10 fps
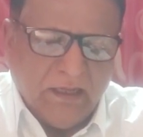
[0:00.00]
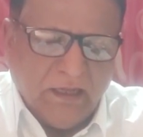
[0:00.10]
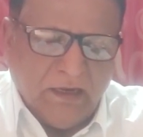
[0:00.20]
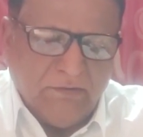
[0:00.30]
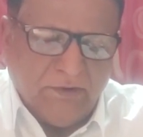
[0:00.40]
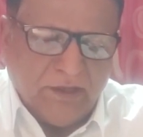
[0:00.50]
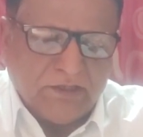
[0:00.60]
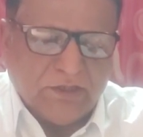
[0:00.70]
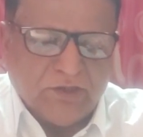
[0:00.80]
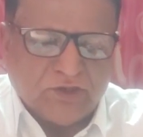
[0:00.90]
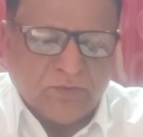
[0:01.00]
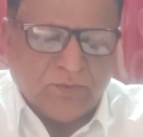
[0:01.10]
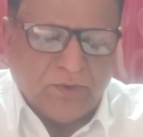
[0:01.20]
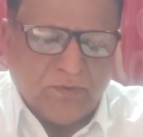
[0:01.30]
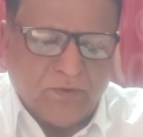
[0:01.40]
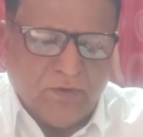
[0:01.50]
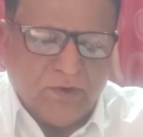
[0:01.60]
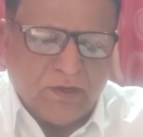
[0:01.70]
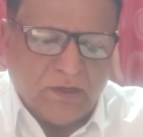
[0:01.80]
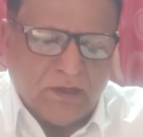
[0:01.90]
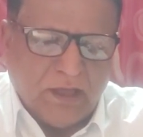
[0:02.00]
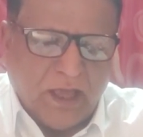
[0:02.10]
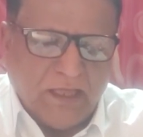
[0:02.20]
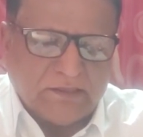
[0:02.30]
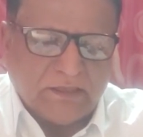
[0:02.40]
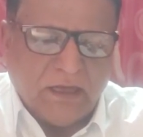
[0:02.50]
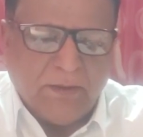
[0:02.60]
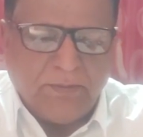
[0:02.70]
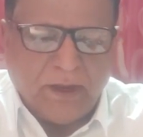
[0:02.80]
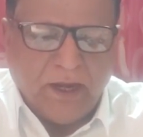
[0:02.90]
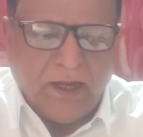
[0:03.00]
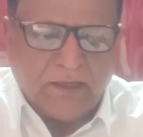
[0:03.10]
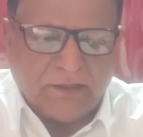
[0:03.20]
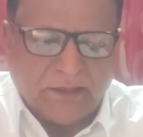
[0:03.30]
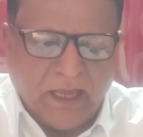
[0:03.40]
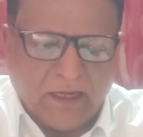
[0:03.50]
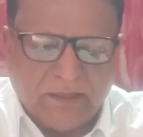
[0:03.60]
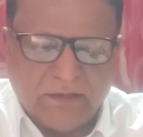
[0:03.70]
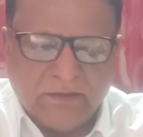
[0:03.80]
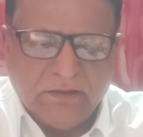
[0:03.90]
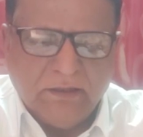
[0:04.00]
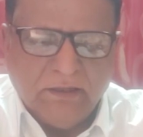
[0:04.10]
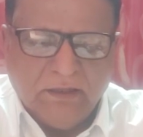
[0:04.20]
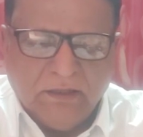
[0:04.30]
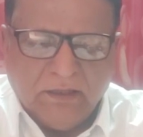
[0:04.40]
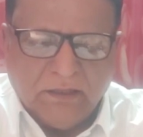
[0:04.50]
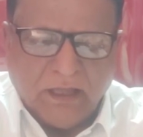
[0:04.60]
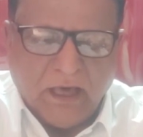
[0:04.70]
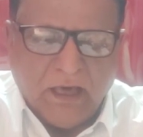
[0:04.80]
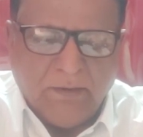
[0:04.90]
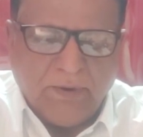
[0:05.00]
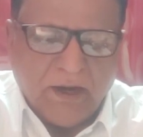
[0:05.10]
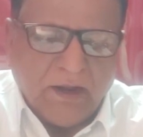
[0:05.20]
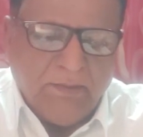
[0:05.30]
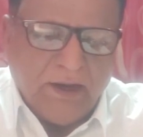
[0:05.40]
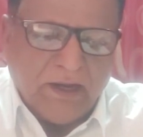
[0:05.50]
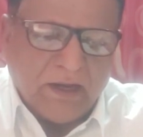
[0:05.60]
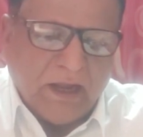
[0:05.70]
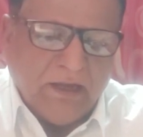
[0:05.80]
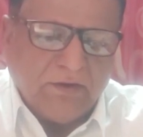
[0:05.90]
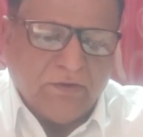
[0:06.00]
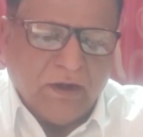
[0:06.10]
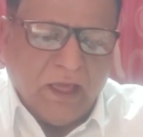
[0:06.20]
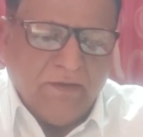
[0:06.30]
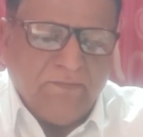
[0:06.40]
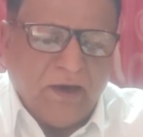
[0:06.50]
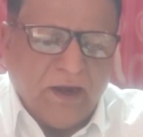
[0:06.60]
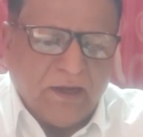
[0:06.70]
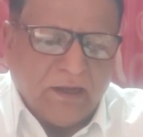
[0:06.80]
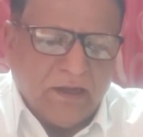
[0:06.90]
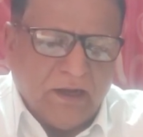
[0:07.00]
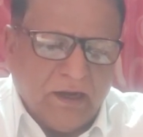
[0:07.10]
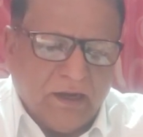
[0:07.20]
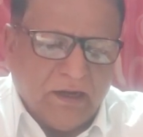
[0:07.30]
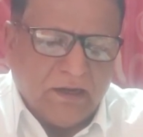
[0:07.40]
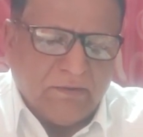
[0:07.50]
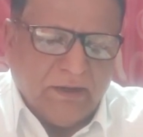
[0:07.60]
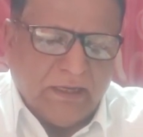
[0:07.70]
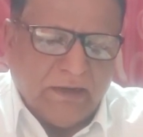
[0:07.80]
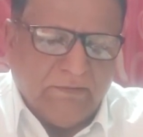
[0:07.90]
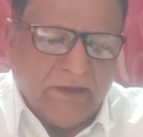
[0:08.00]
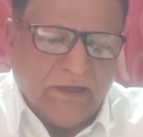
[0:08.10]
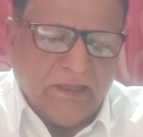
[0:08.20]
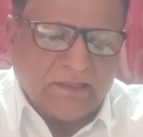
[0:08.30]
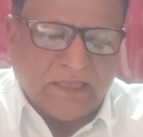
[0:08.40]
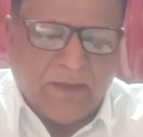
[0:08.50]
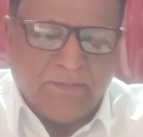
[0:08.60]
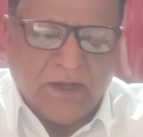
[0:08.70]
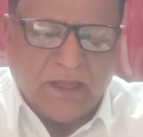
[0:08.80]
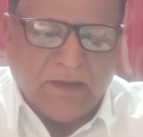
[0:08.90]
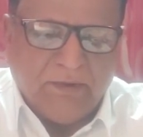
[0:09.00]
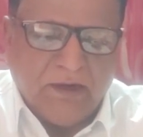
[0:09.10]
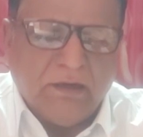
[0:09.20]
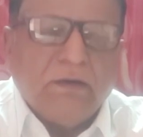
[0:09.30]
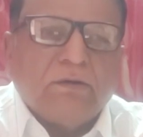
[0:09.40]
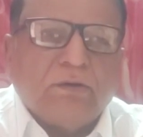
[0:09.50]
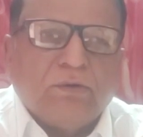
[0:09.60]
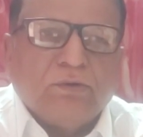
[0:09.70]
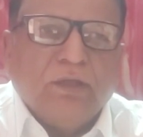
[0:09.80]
in which Supreme Court has upheld that fundamental right to life, article under 21 is applicable to